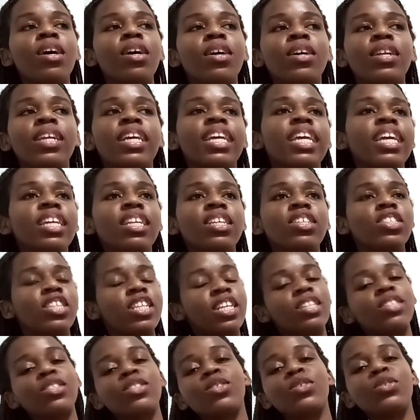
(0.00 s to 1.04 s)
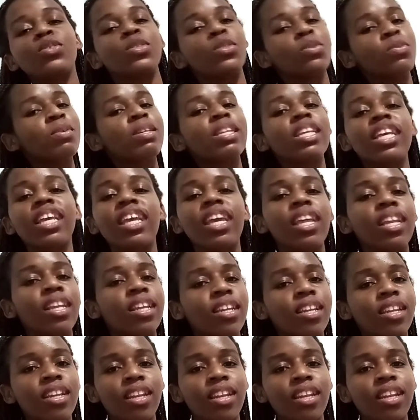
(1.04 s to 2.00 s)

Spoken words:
gonna get a chance to do it again.